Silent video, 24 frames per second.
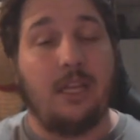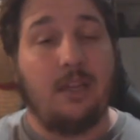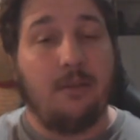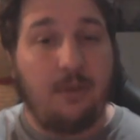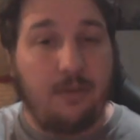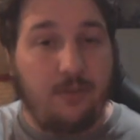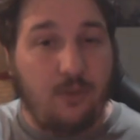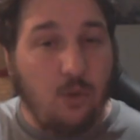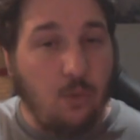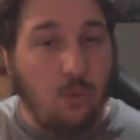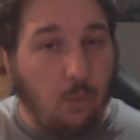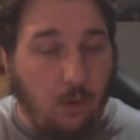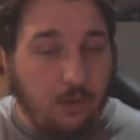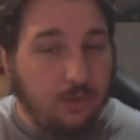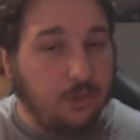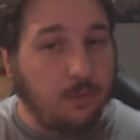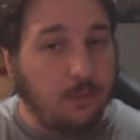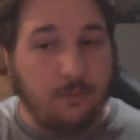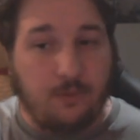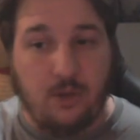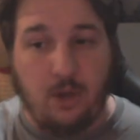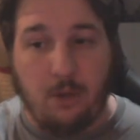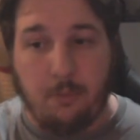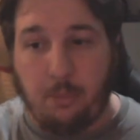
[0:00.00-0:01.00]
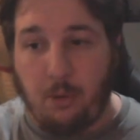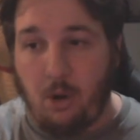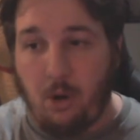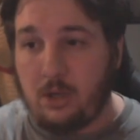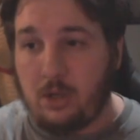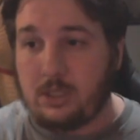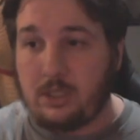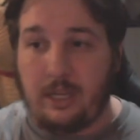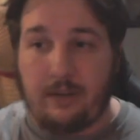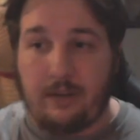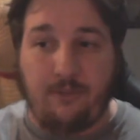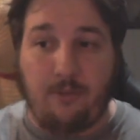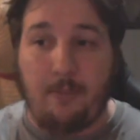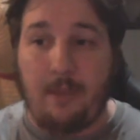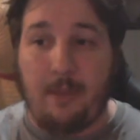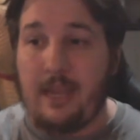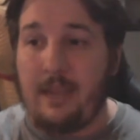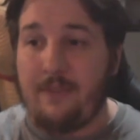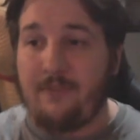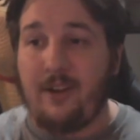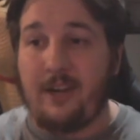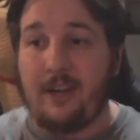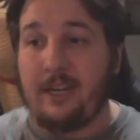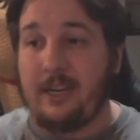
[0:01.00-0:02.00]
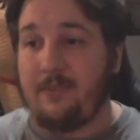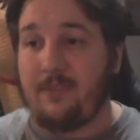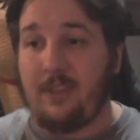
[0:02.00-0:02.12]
But if you want them for your box, like, for me, if I didn't have